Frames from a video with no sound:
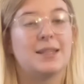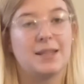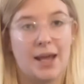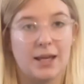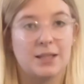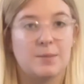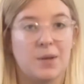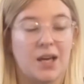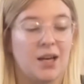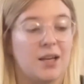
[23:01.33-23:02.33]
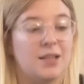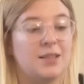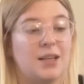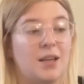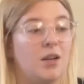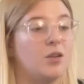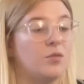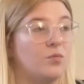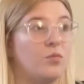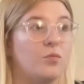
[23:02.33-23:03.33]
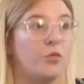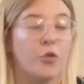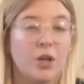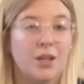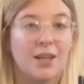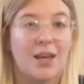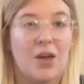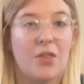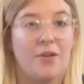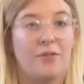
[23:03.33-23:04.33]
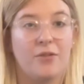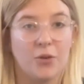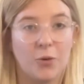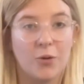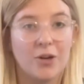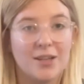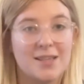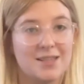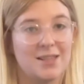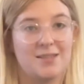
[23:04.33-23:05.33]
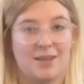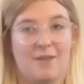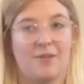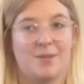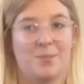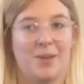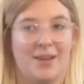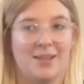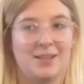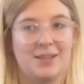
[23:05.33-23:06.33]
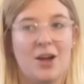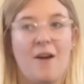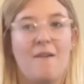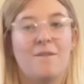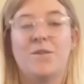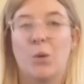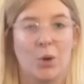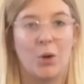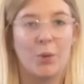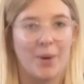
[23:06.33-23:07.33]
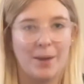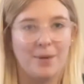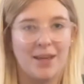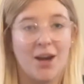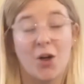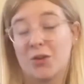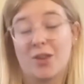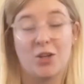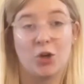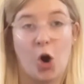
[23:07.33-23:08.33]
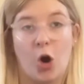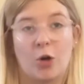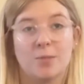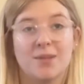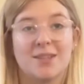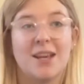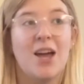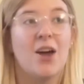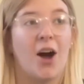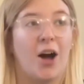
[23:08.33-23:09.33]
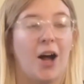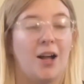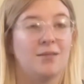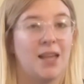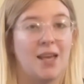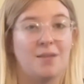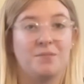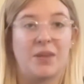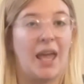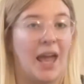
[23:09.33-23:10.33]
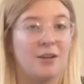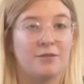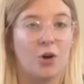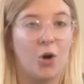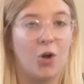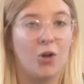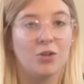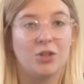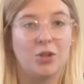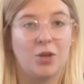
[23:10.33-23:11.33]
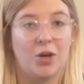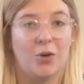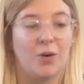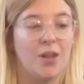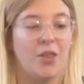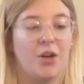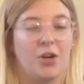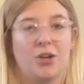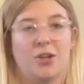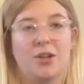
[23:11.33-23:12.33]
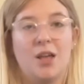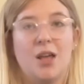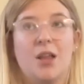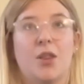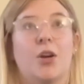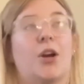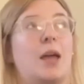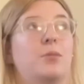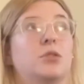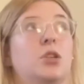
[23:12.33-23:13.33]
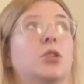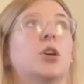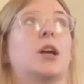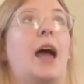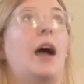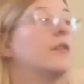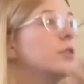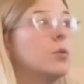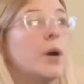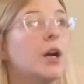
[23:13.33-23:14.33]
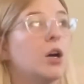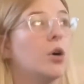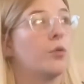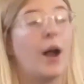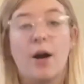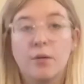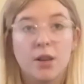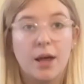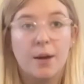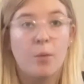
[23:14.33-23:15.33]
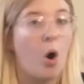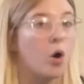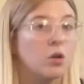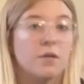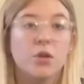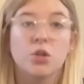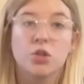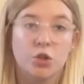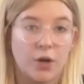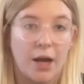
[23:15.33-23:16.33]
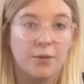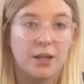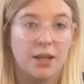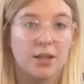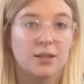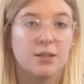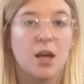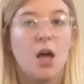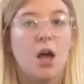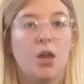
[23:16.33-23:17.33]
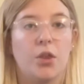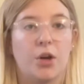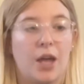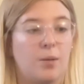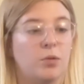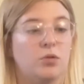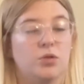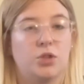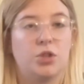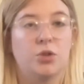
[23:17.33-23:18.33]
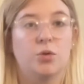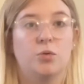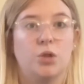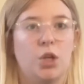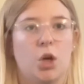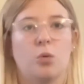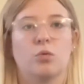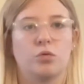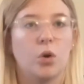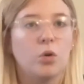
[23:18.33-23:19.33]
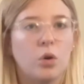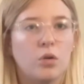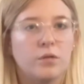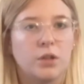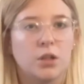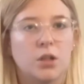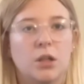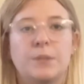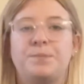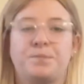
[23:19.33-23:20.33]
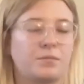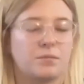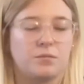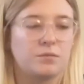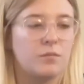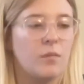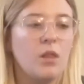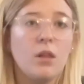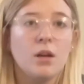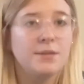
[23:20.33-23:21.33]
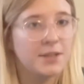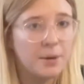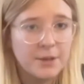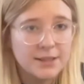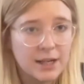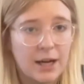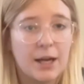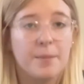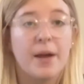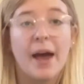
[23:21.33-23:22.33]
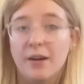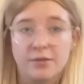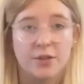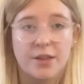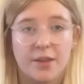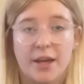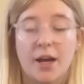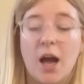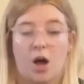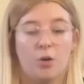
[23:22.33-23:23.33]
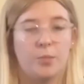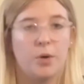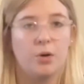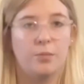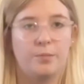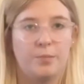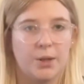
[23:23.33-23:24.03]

nice, because really the floor is the safest place for your baby other than your arms. They can't fall, you know, they're able to look everywhere around them, all of their surroundings. They're able to, you know, roll over, tummy time, everything. I'll put